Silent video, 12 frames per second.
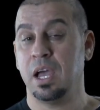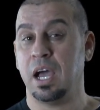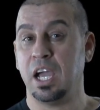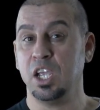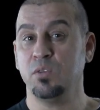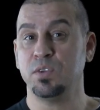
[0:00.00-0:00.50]

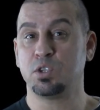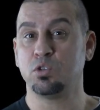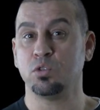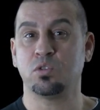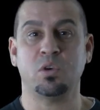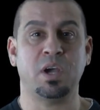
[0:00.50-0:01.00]
Hai
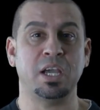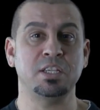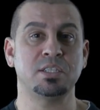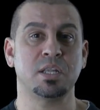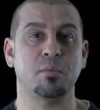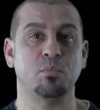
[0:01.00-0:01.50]
vissuto a
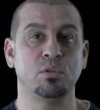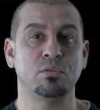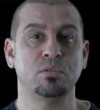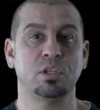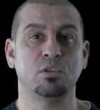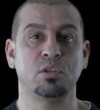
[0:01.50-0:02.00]

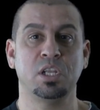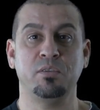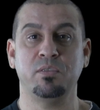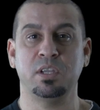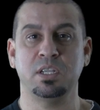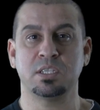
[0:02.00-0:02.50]
Istanbul? Did you
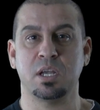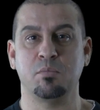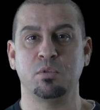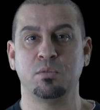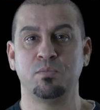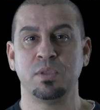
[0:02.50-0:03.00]
live in
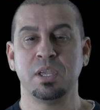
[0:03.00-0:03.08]
Istanbul?